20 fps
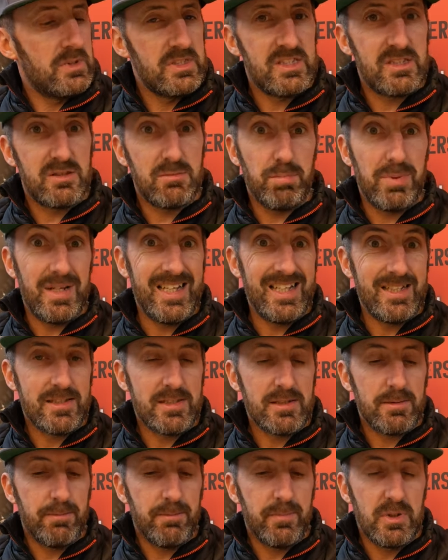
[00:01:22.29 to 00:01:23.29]

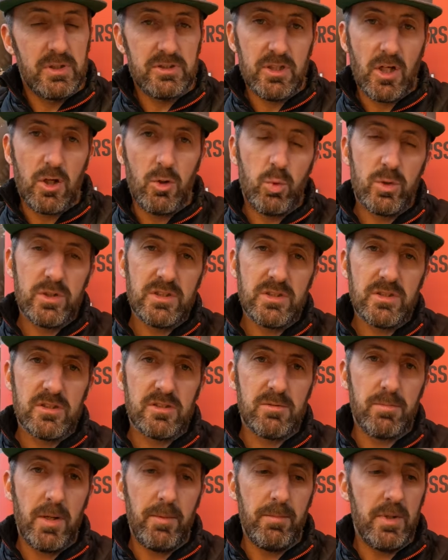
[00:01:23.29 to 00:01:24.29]
Split. So what does the
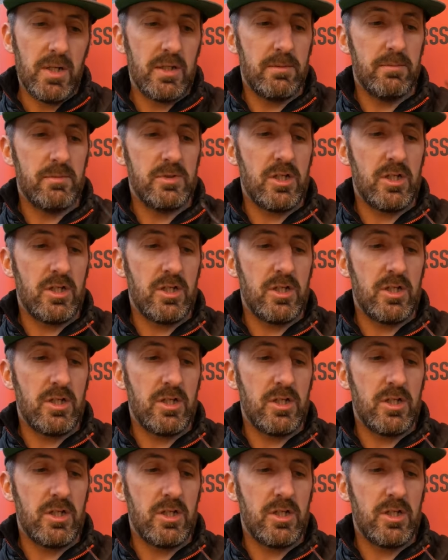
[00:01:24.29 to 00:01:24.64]
split mean?